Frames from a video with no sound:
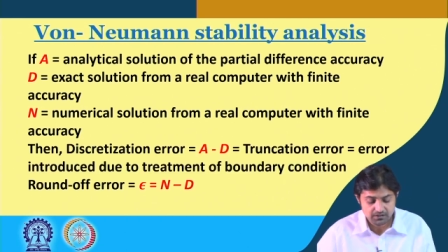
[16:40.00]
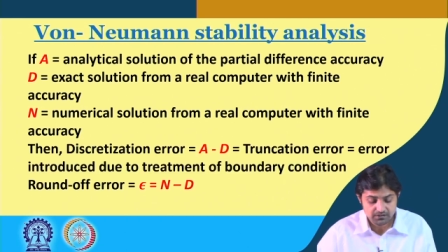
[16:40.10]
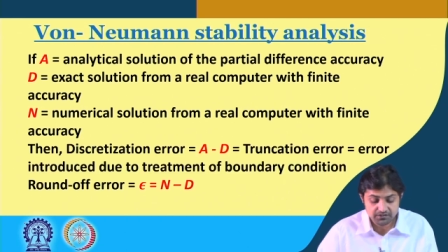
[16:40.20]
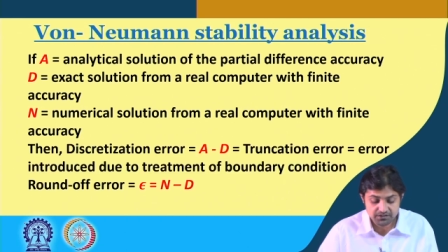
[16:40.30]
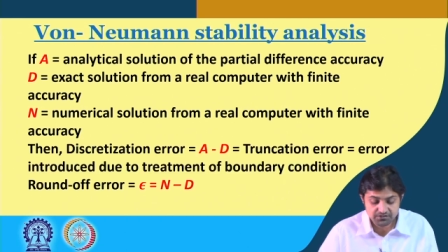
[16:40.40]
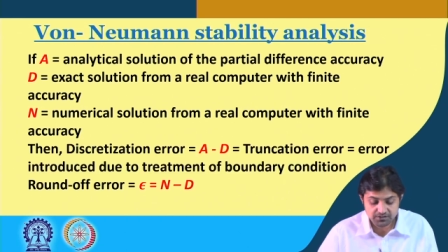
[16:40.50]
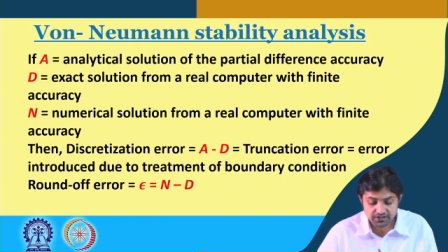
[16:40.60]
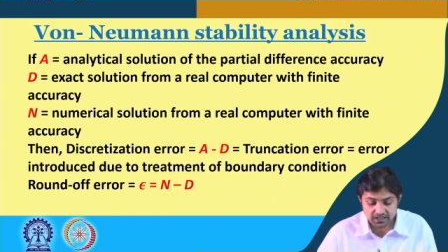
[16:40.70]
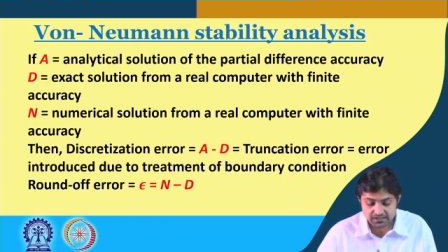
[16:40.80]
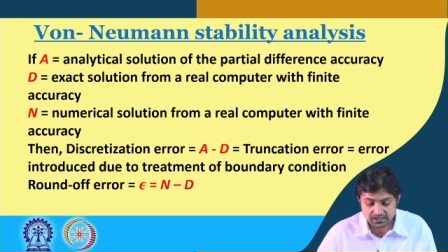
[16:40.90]
the
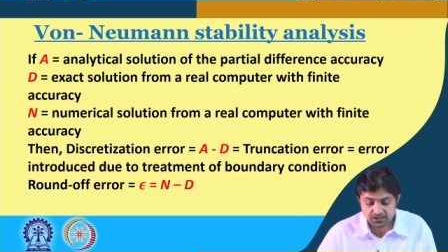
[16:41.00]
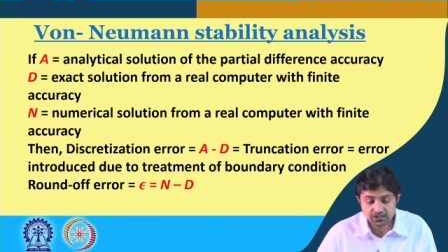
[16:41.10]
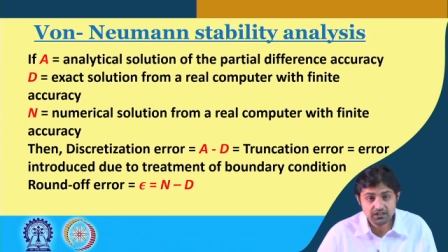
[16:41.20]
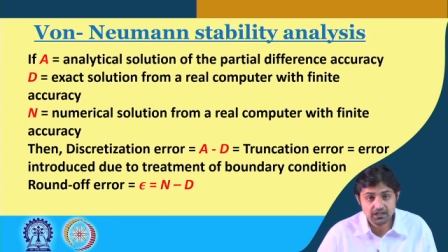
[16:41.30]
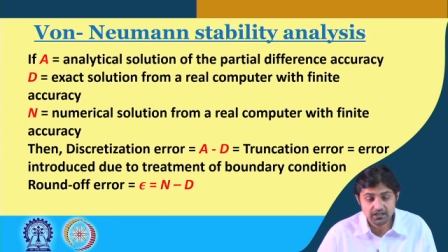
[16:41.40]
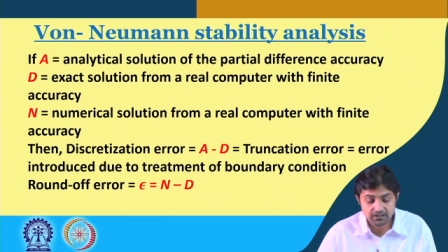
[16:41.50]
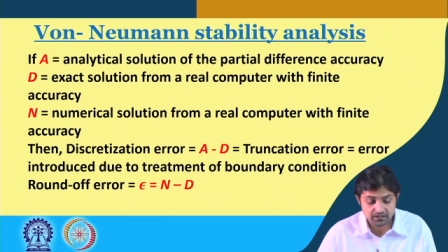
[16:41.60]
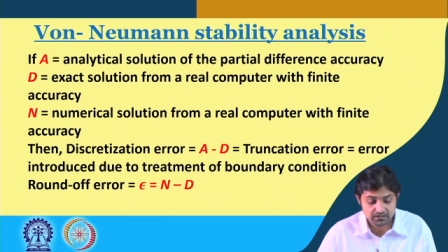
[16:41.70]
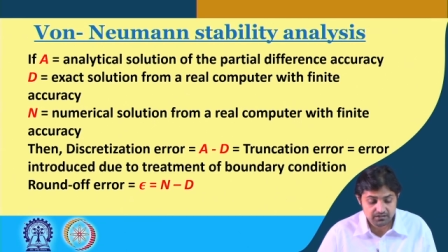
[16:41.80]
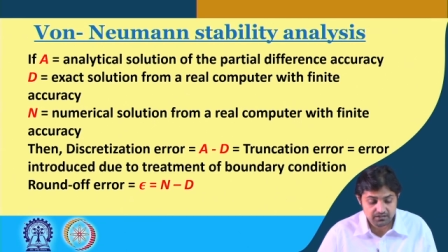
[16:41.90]
discretization
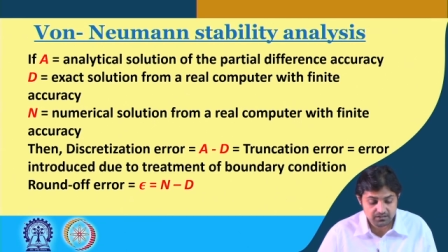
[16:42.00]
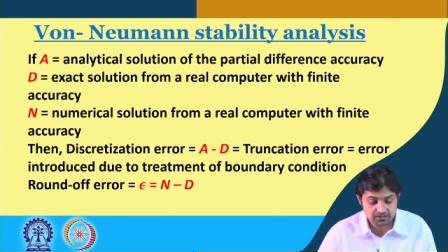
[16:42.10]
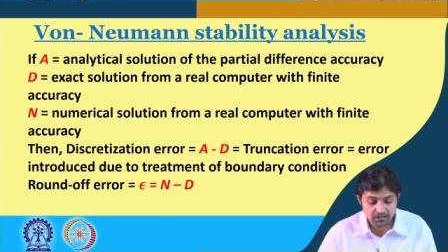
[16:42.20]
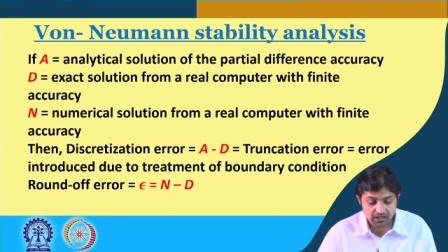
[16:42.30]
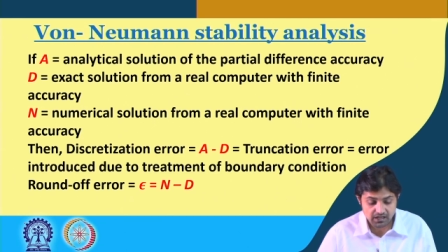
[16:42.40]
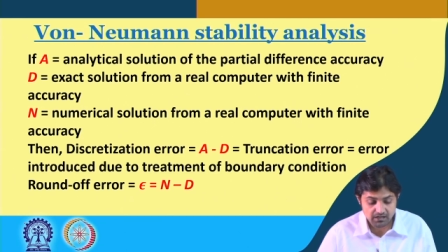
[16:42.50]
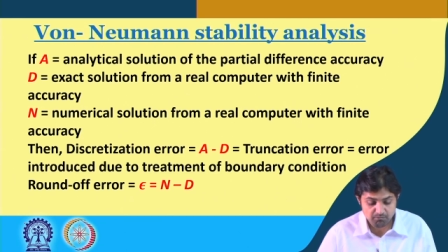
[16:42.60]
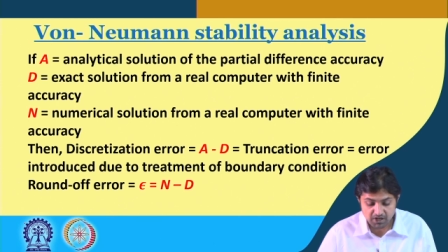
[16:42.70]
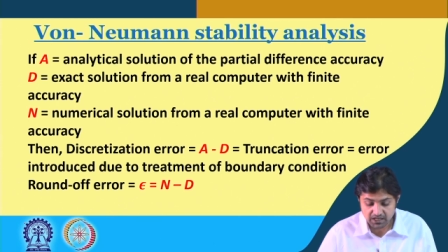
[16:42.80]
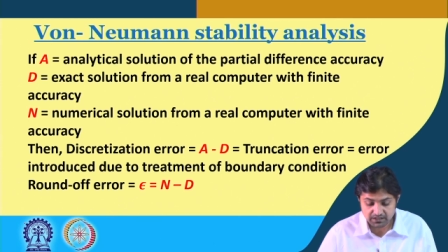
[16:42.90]
error is a
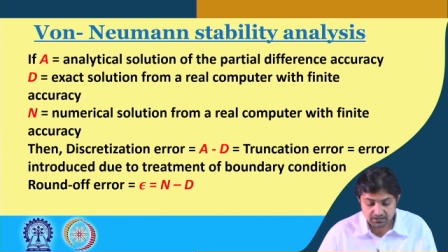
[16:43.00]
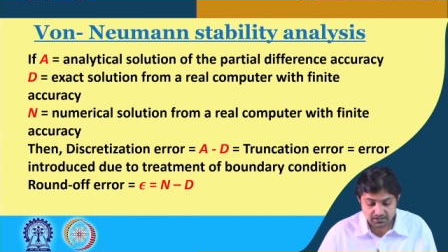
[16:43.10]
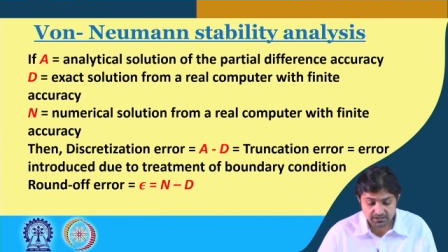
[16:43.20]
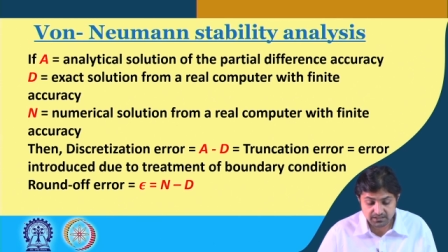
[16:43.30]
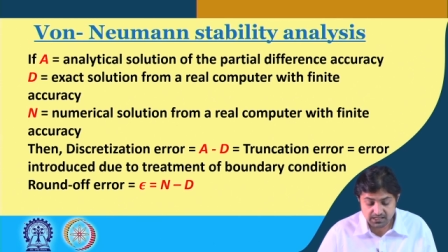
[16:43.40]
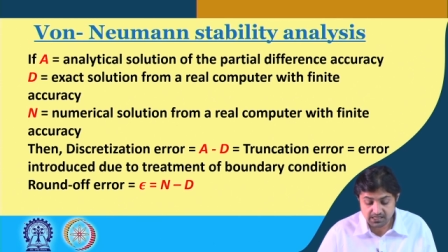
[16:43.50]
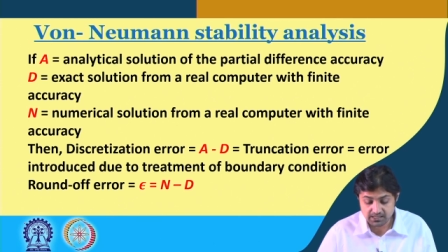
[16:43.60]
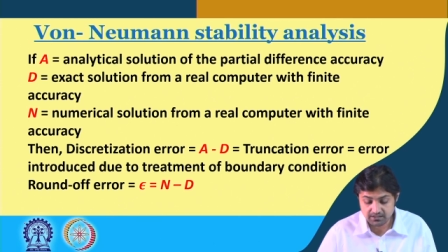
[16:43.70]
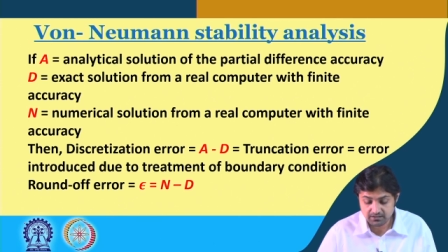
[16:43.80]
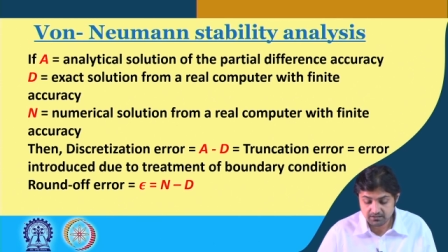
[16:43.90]
minus d